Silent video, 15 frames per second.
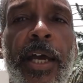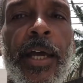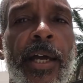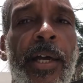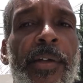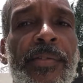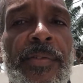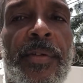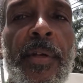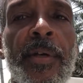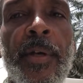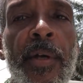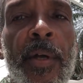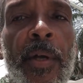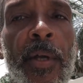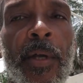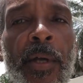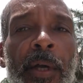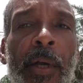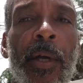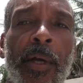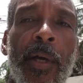has,
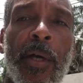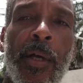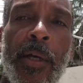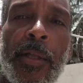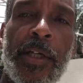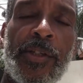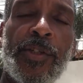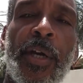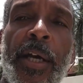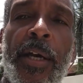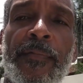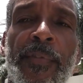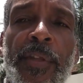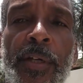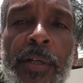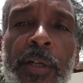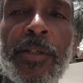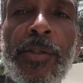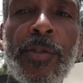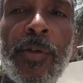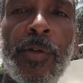that you have there that you're